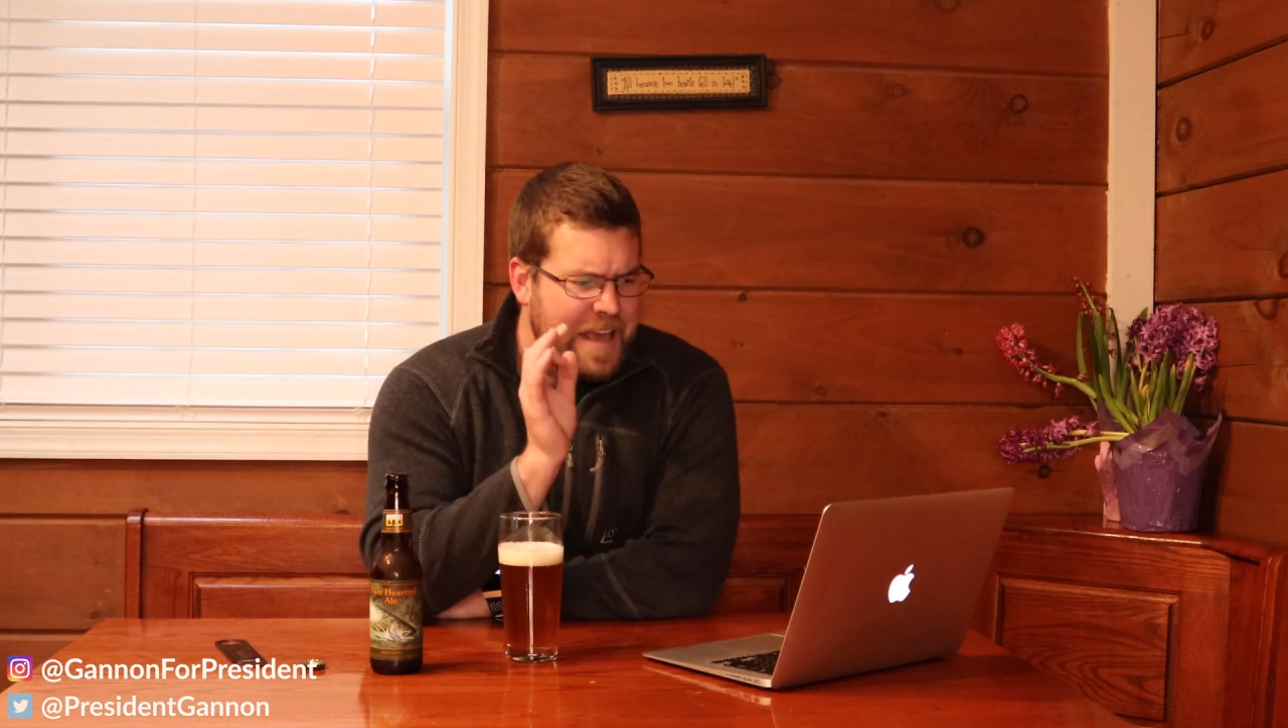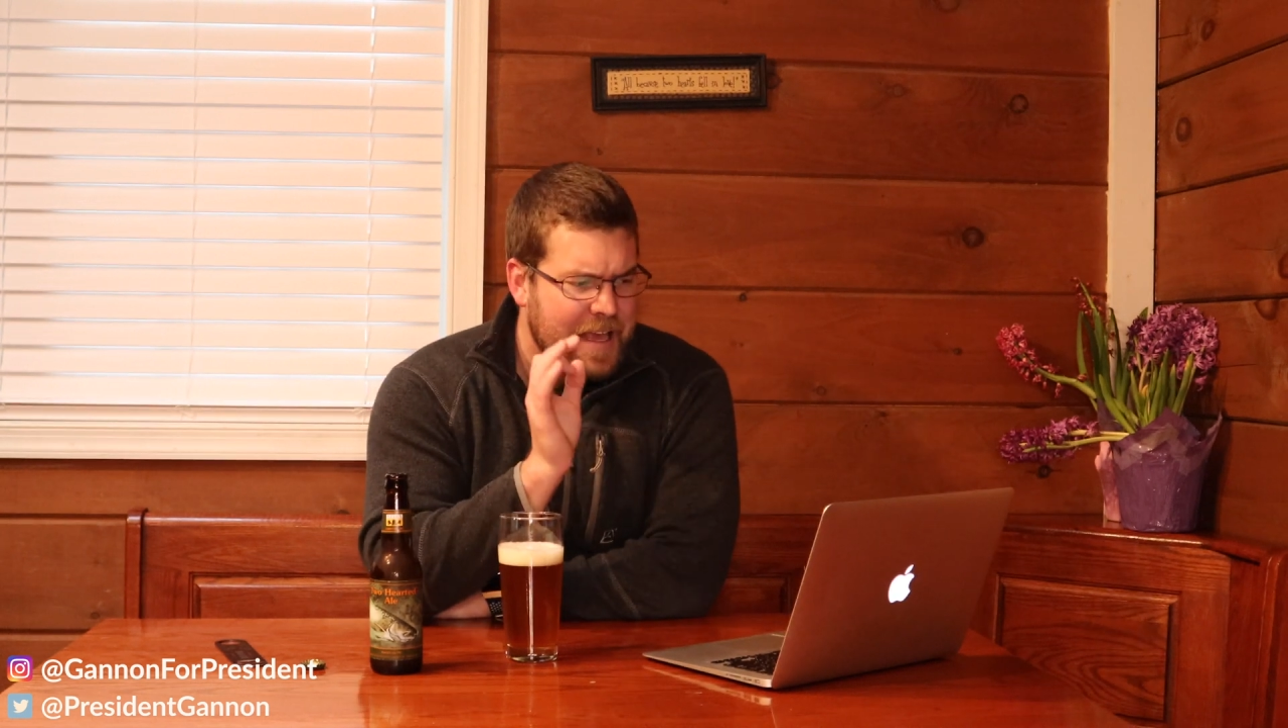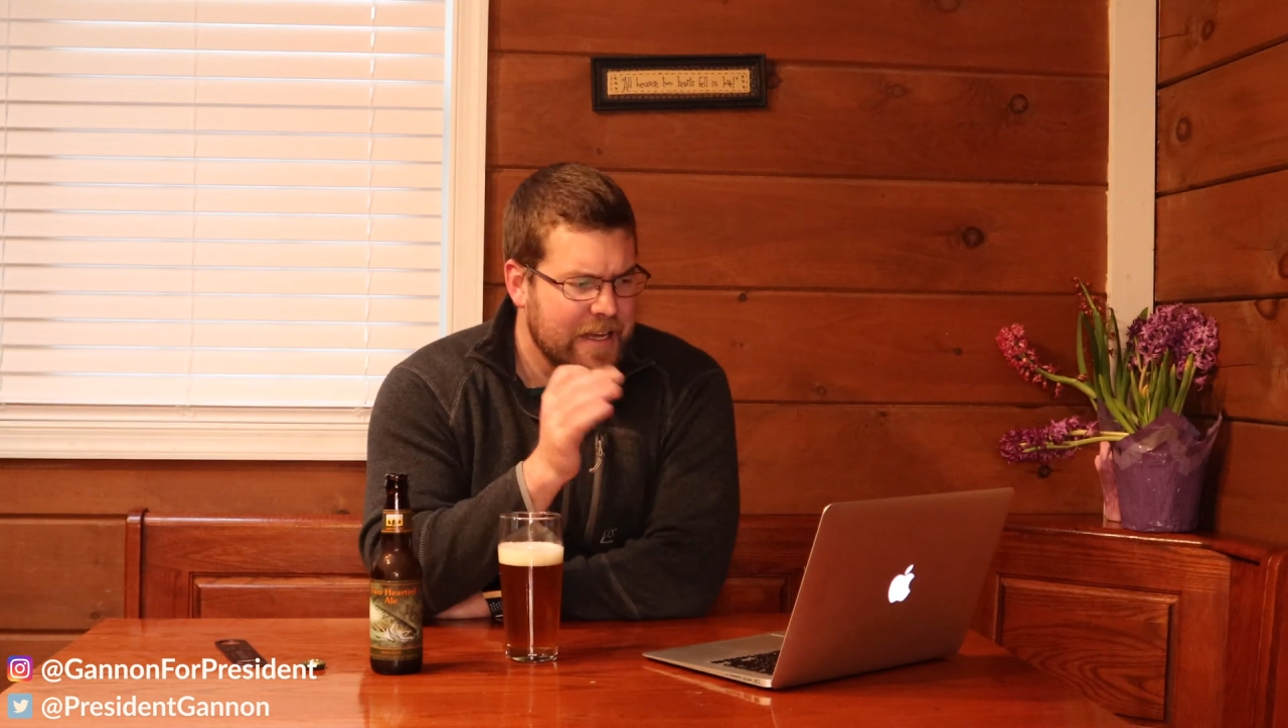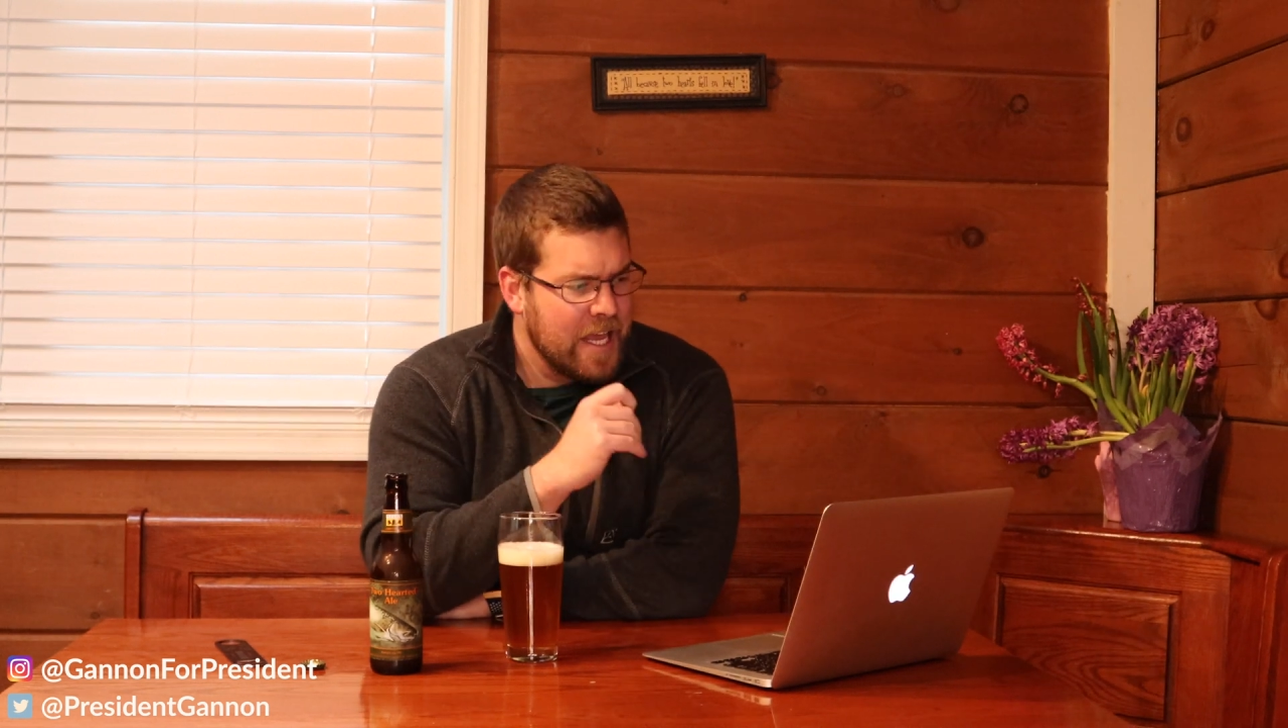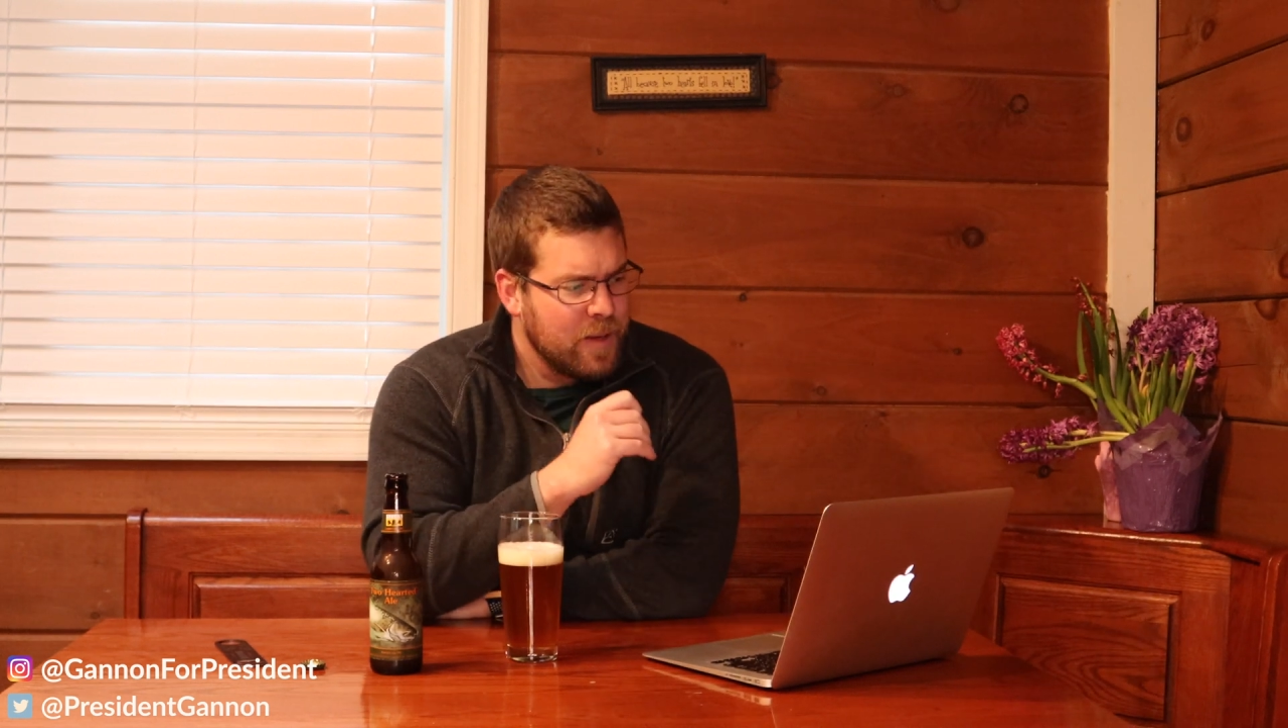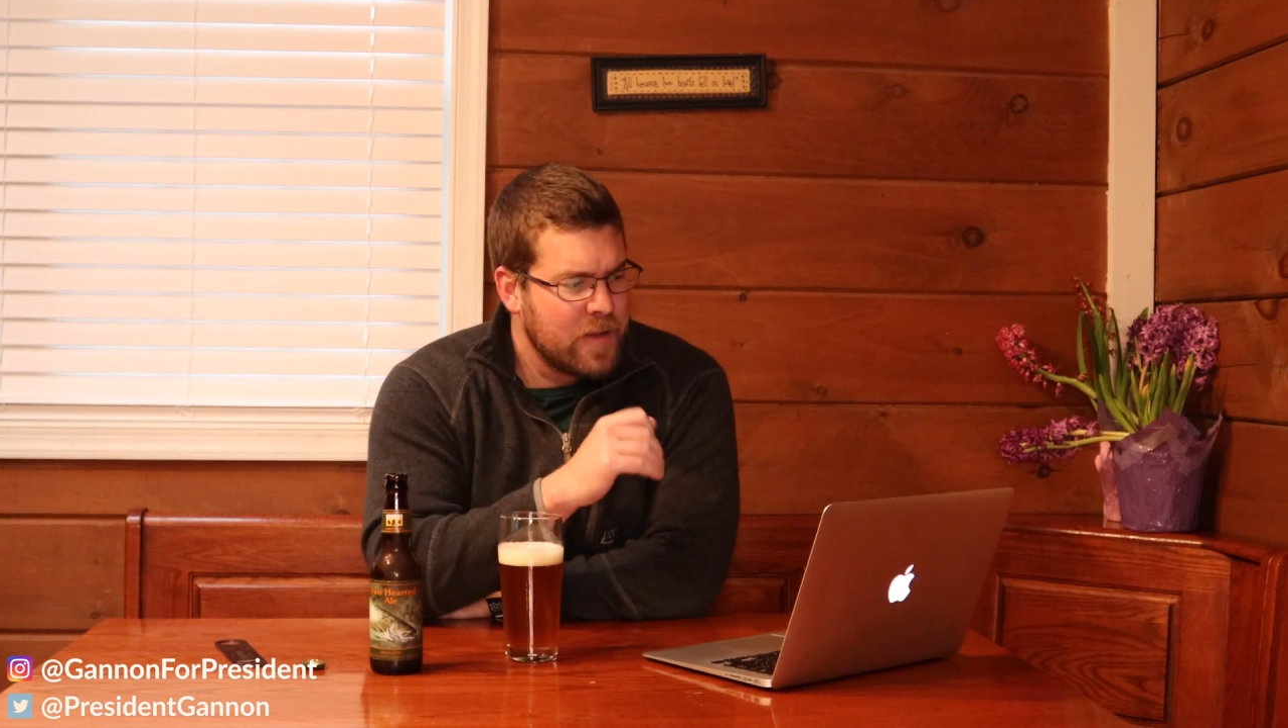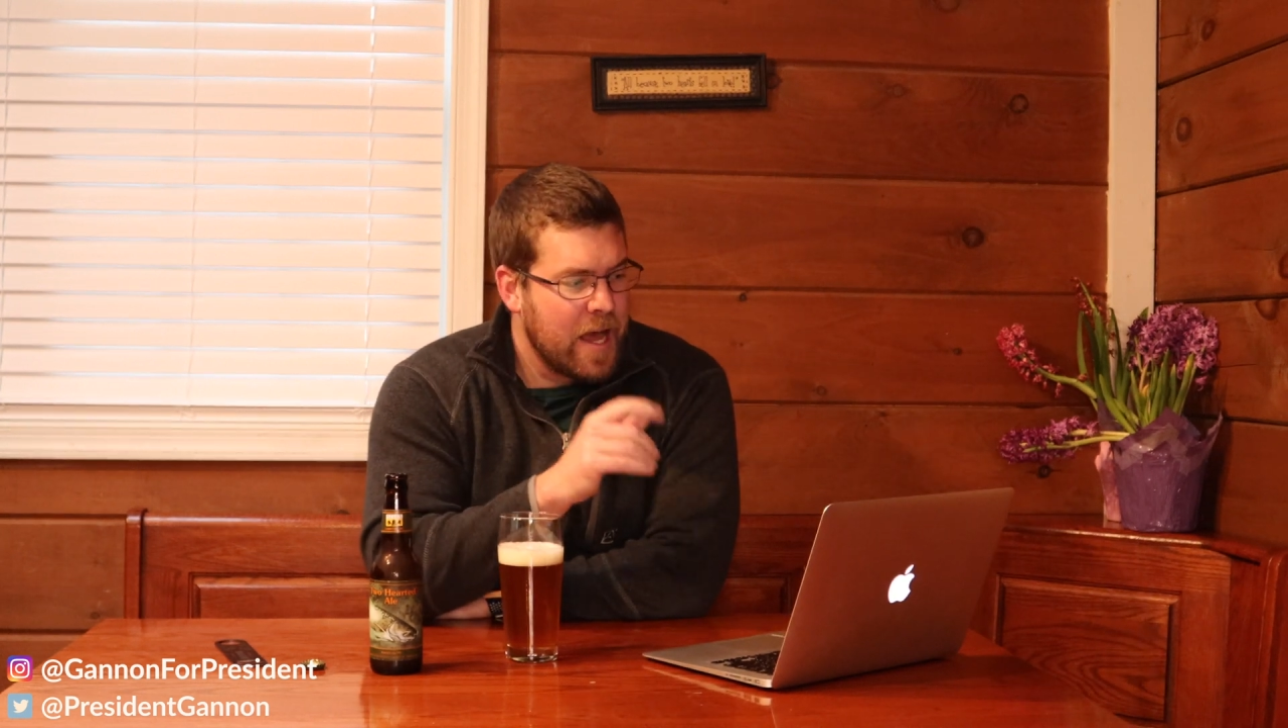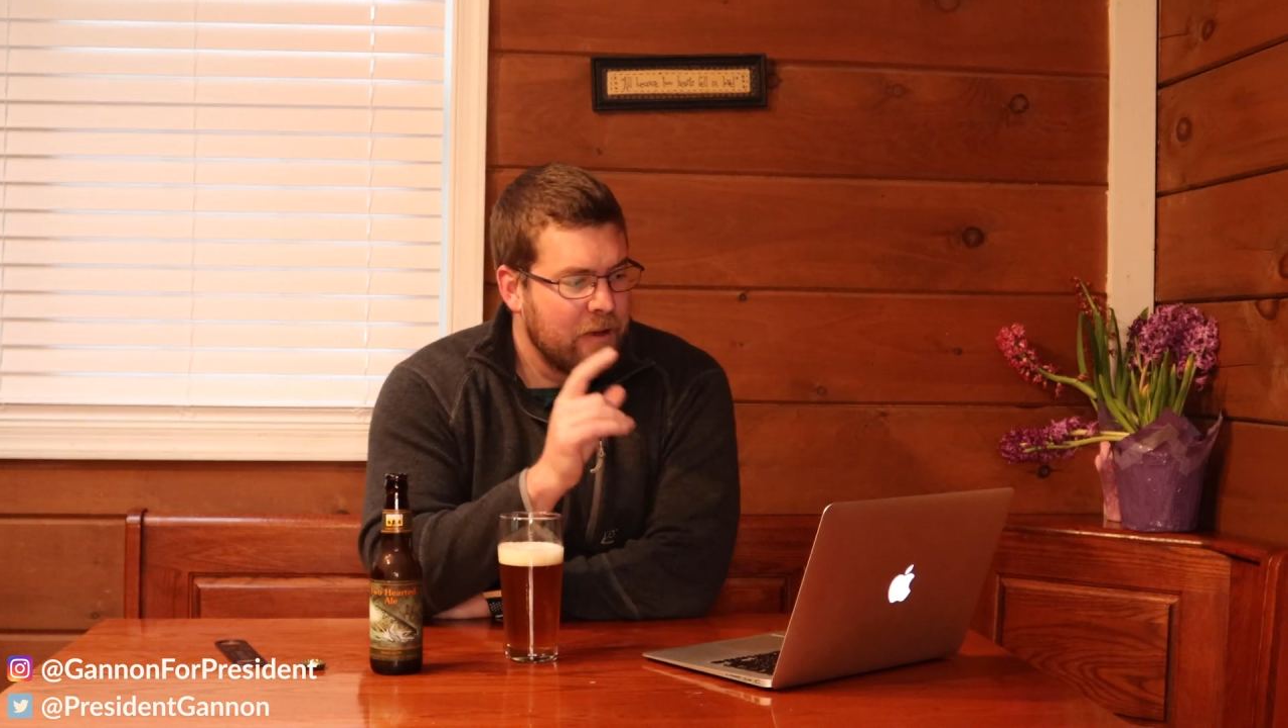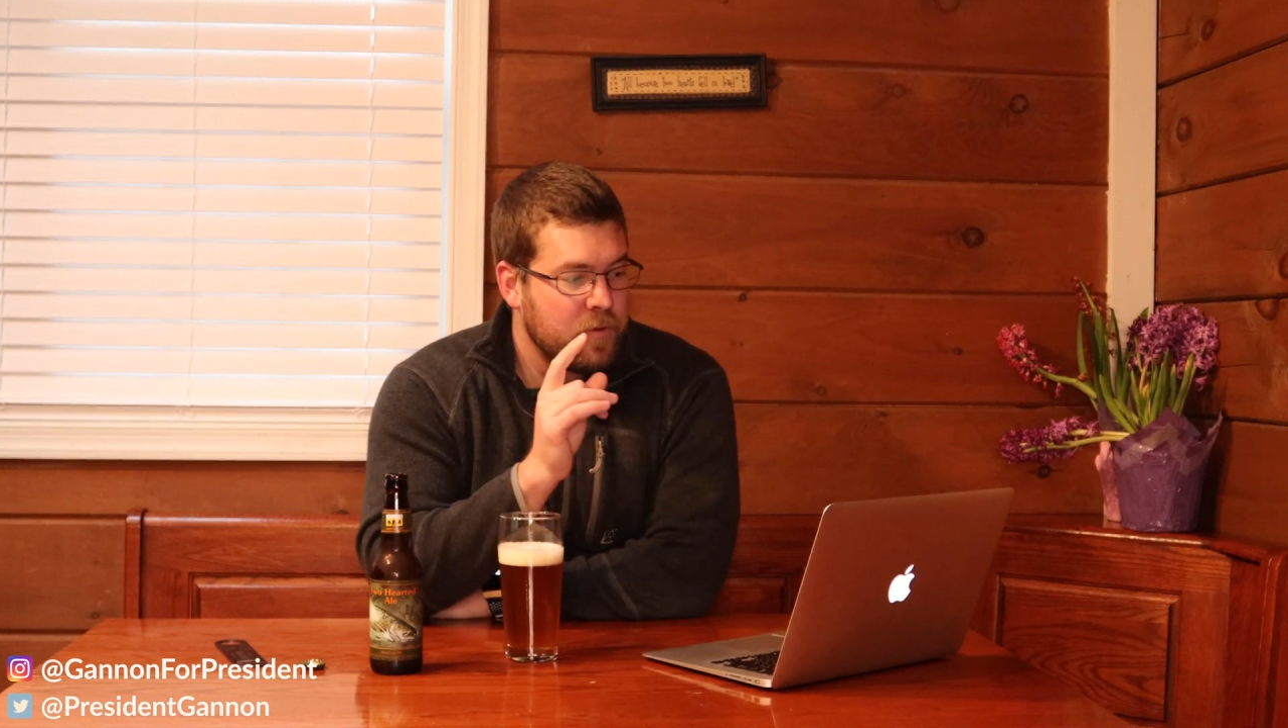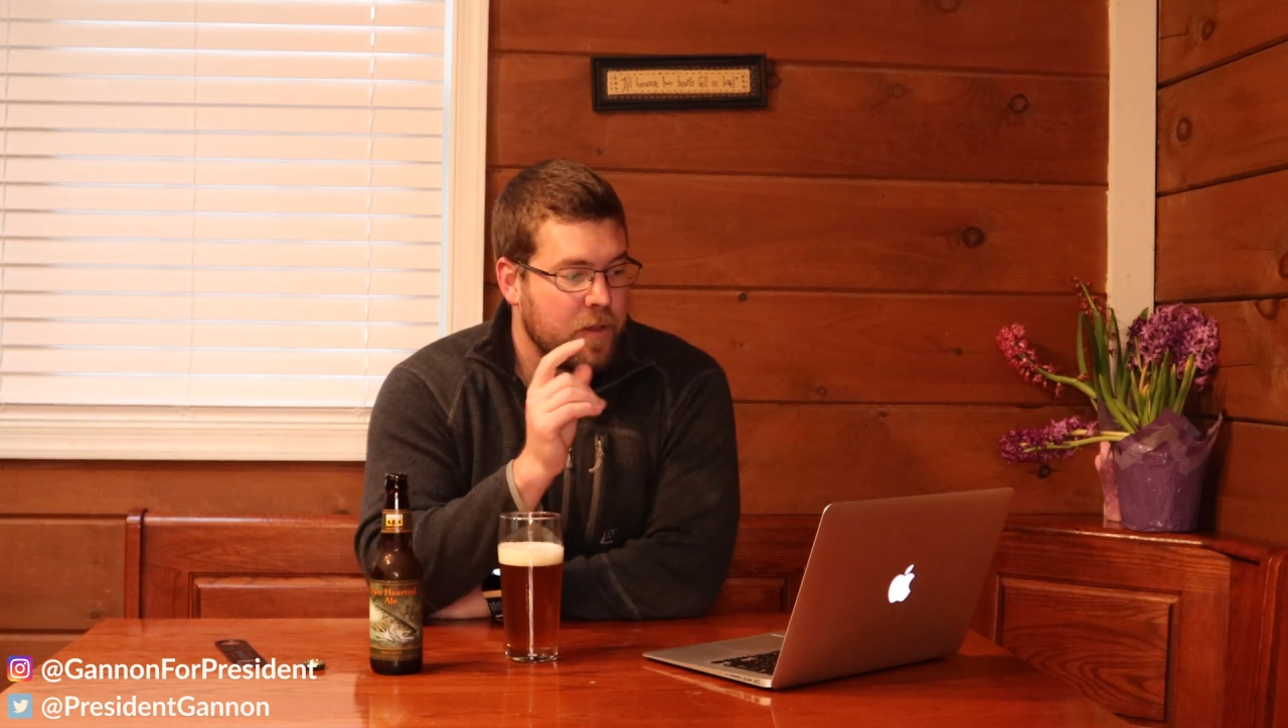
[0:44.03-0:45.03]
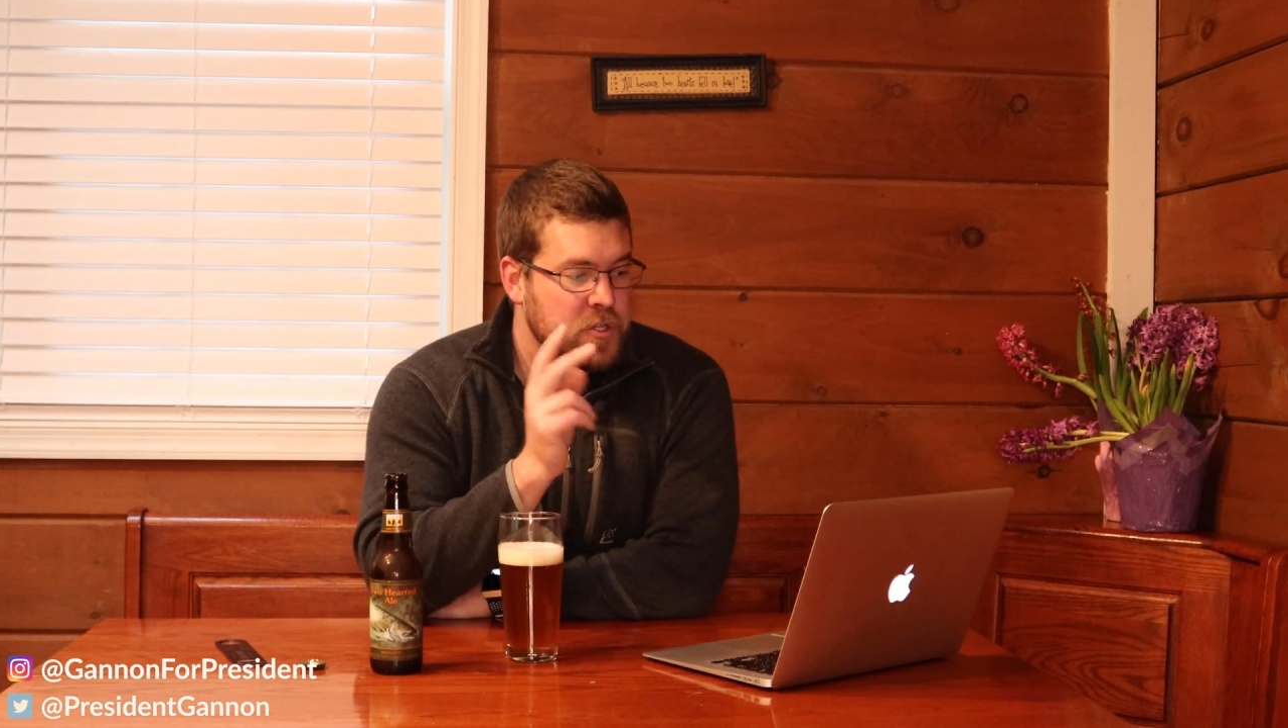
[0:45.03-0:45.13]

and named after